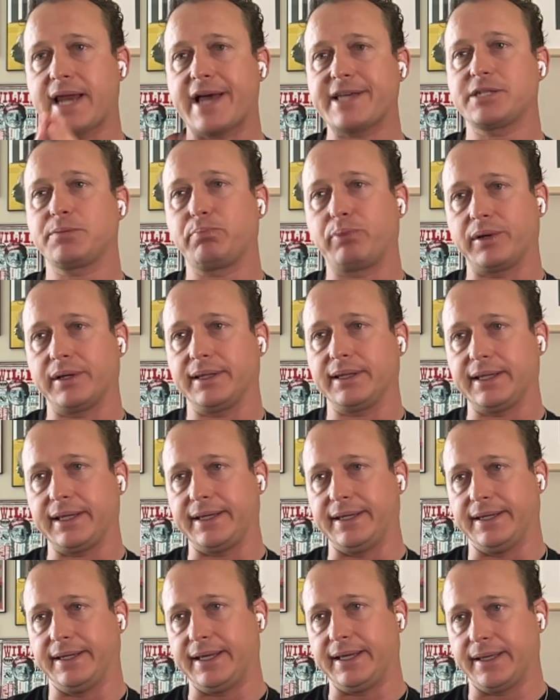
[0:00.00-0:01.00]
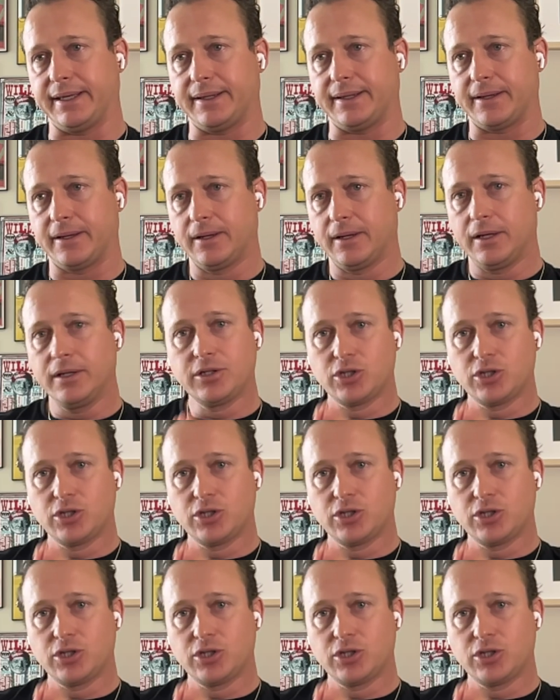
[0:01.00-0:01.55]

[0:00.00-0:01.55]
desperately need